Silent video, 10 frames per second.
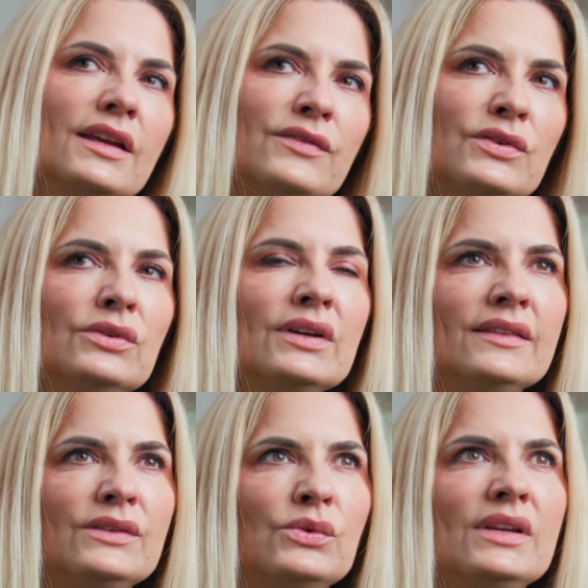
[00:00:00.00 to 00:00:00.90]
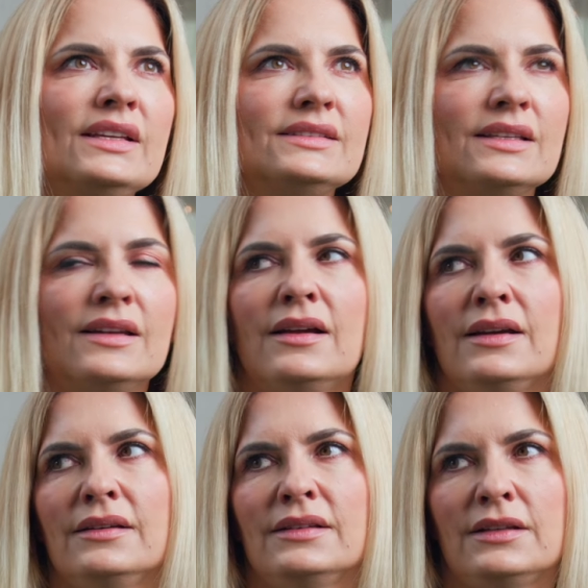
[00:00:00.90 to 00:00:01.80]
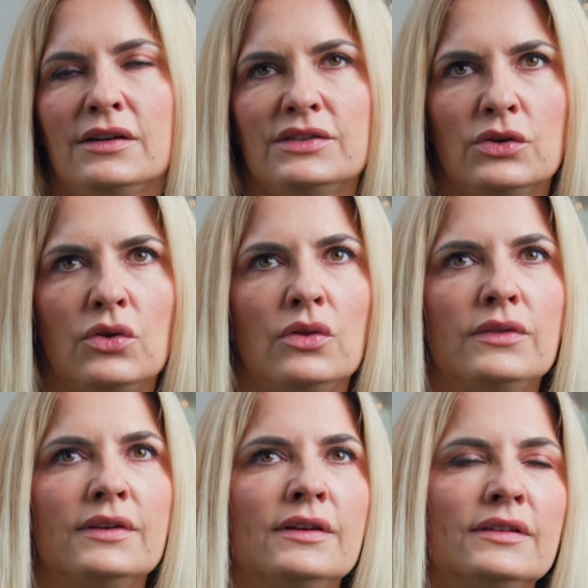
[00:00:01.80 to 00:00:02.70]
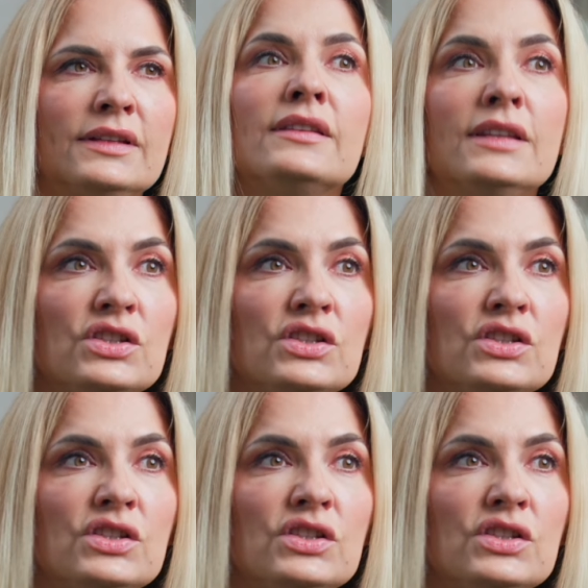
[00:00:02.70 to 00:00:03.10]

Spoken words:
If you look at the wreaths that are sold, the